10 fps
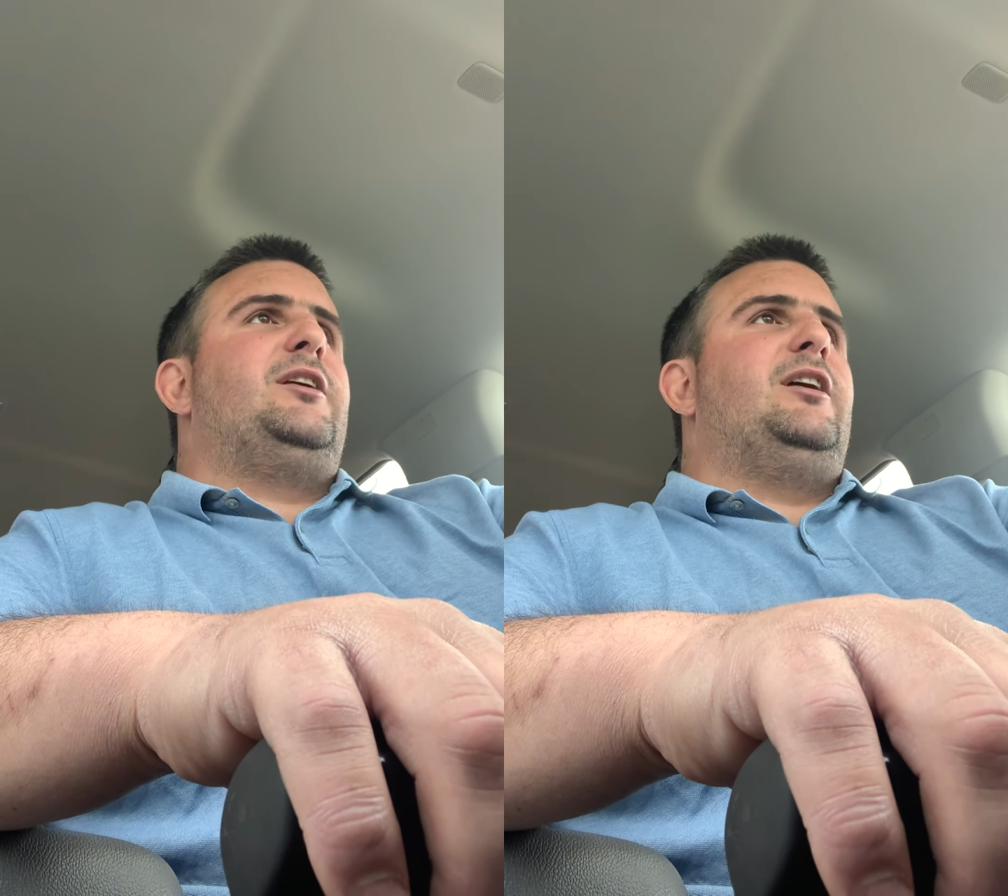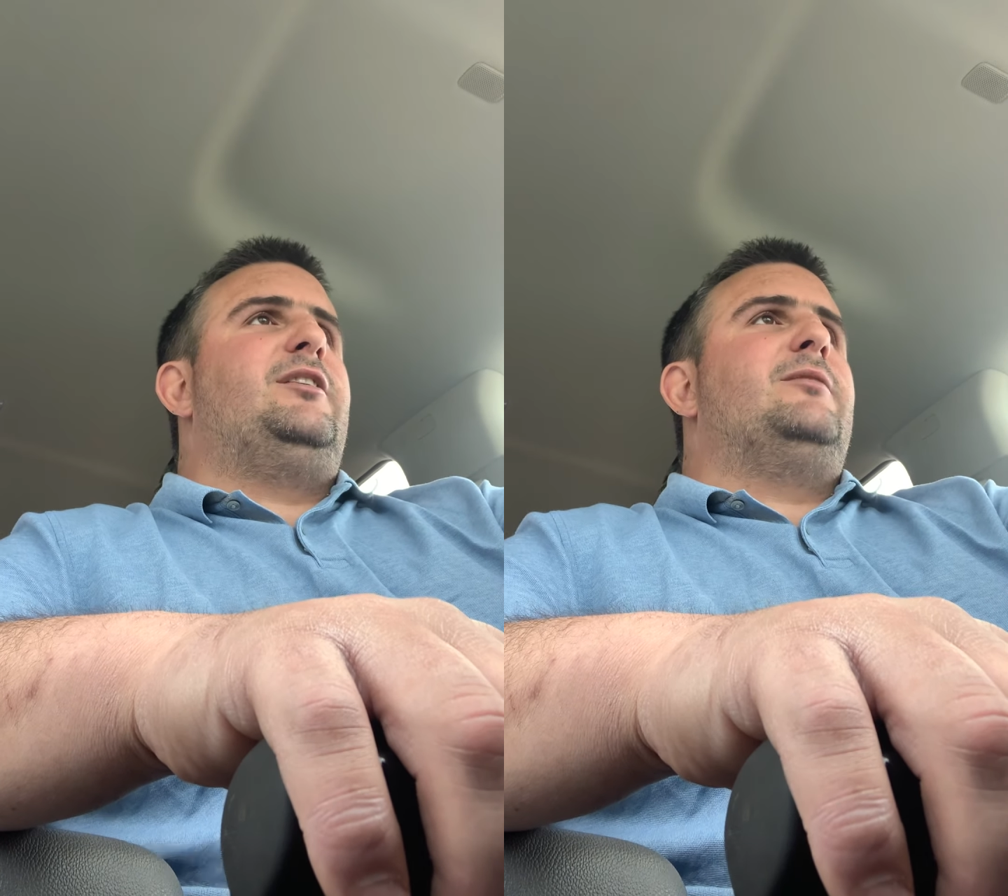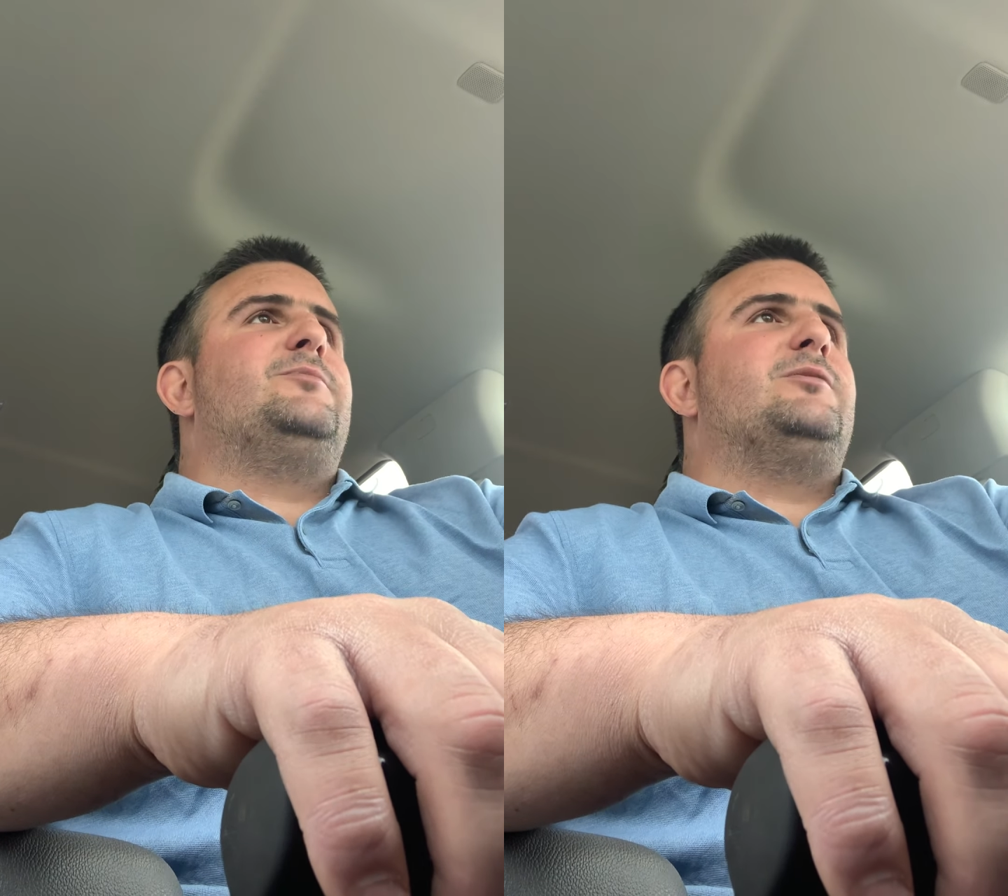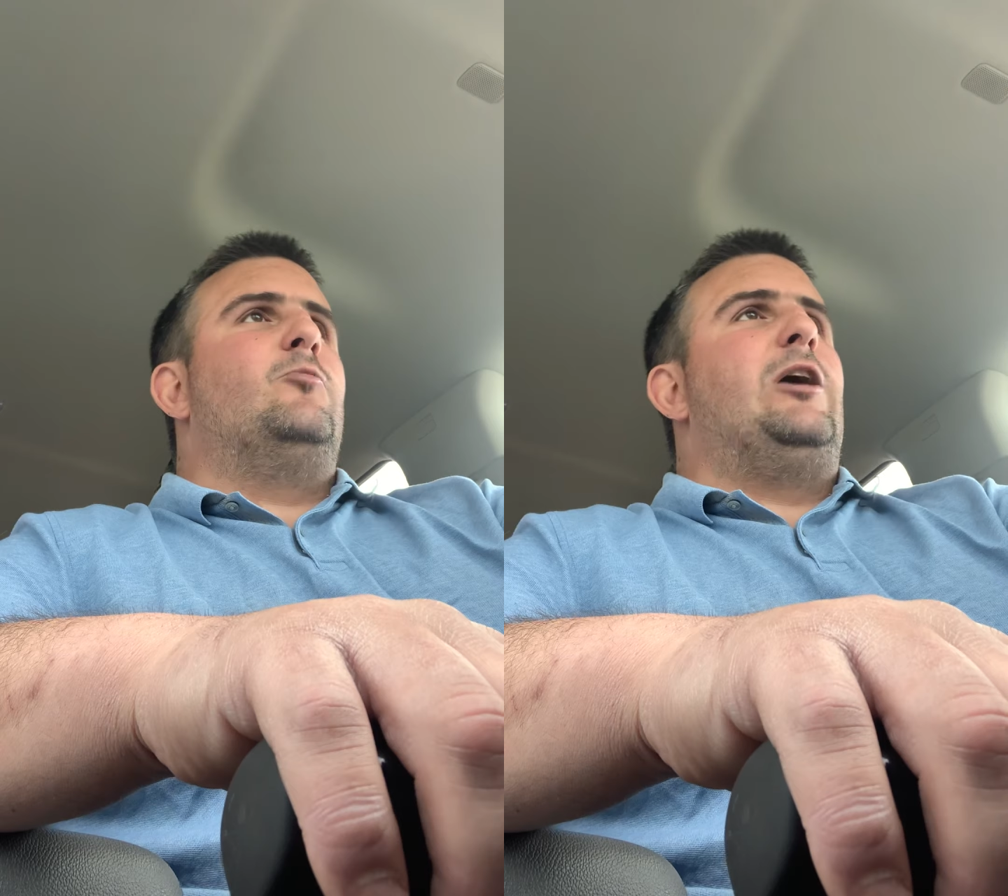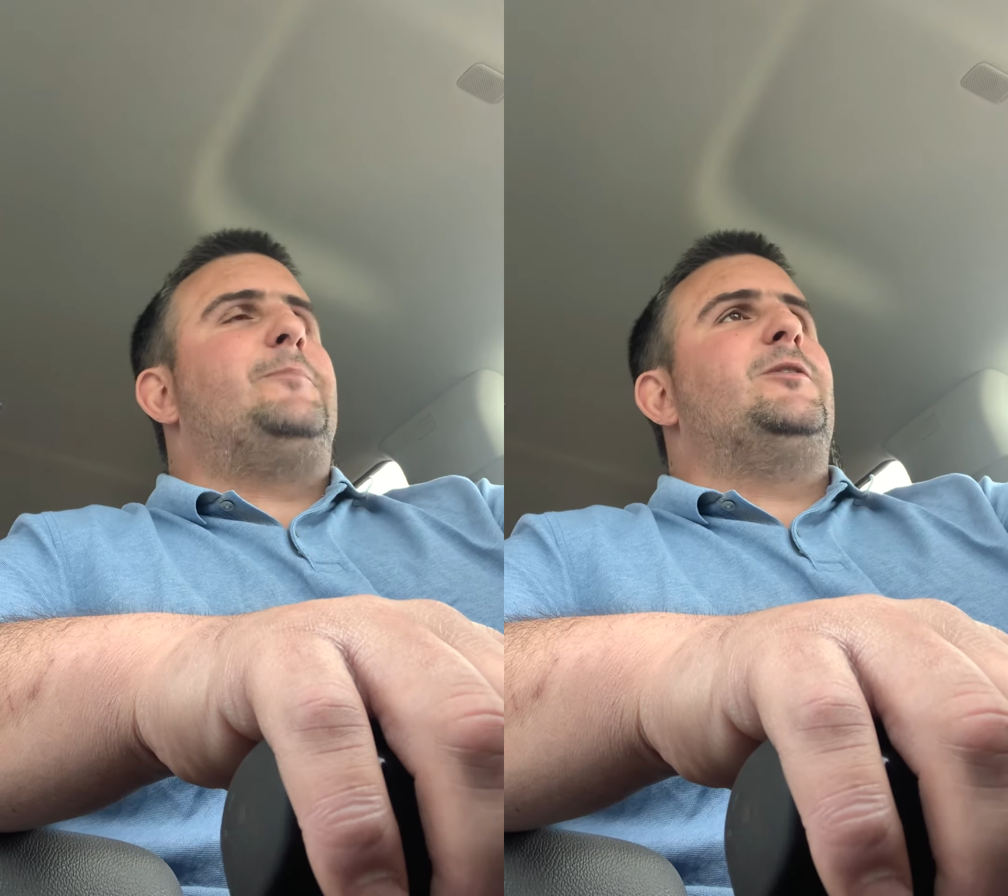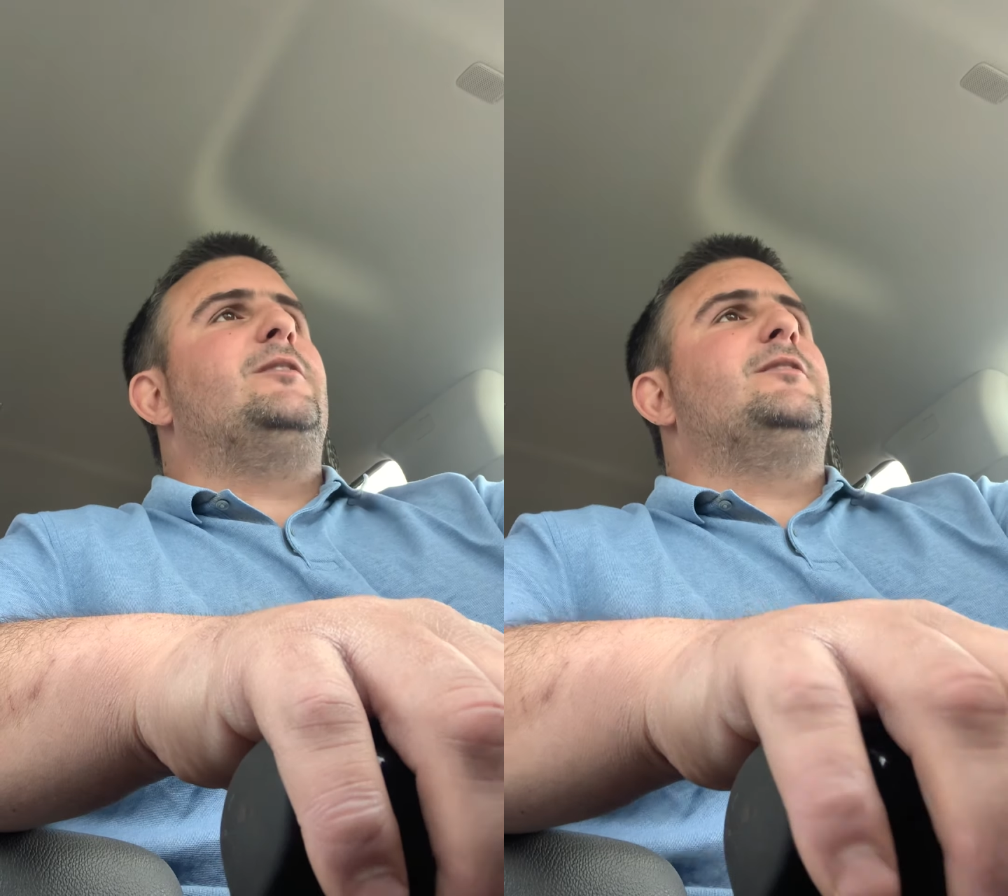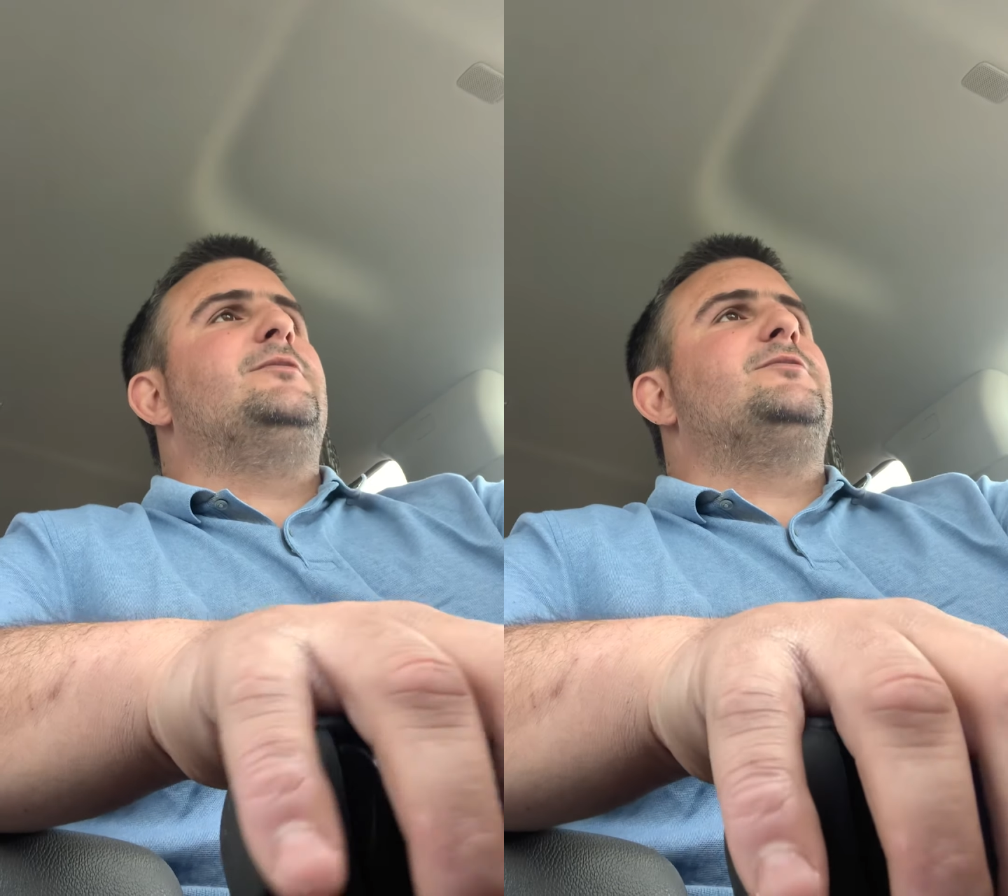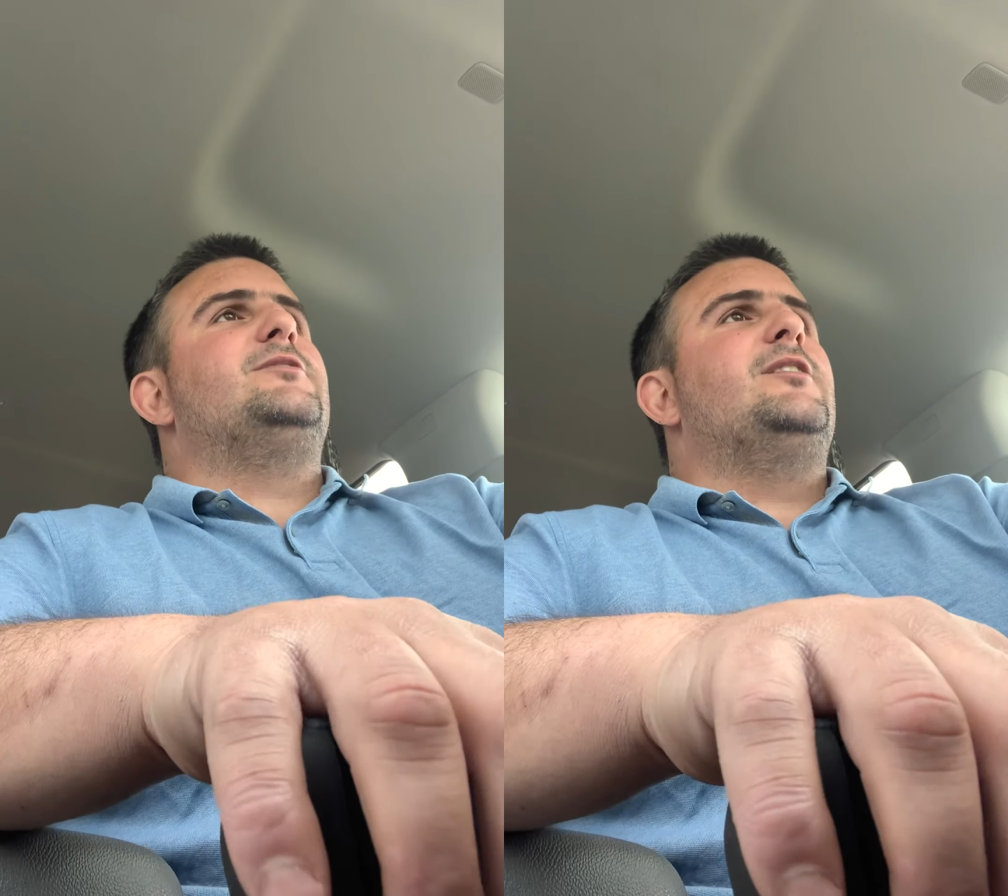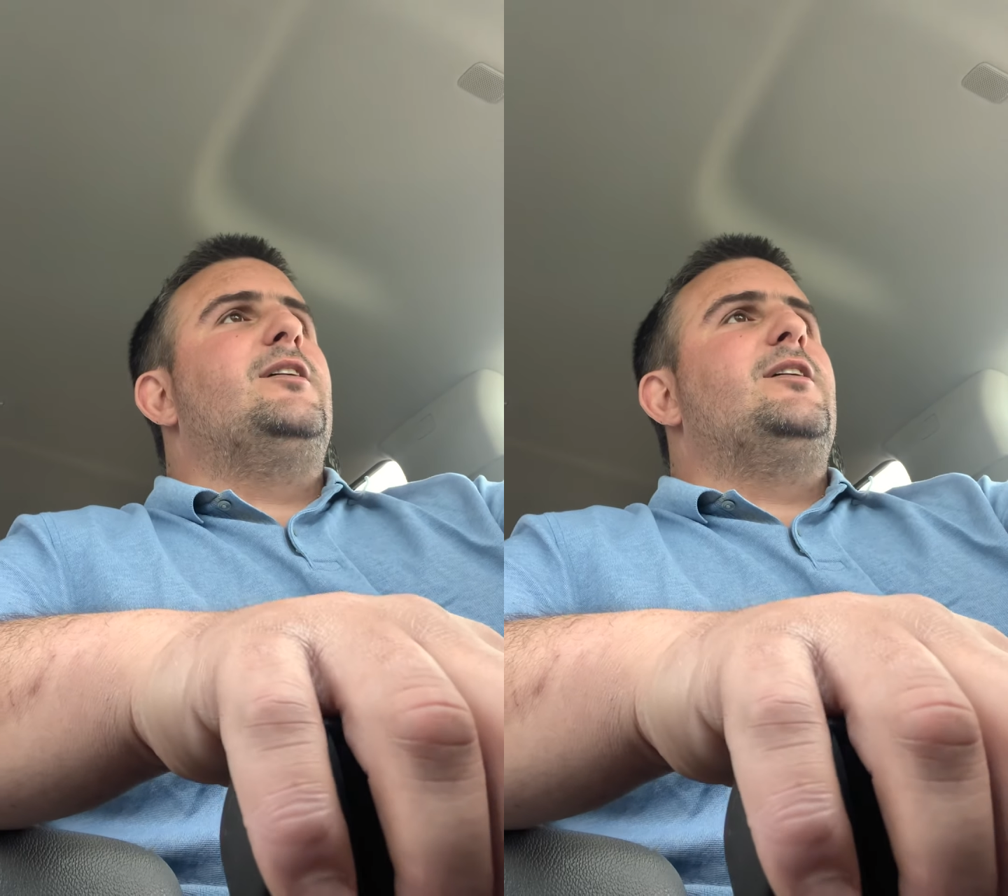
get him some weapons,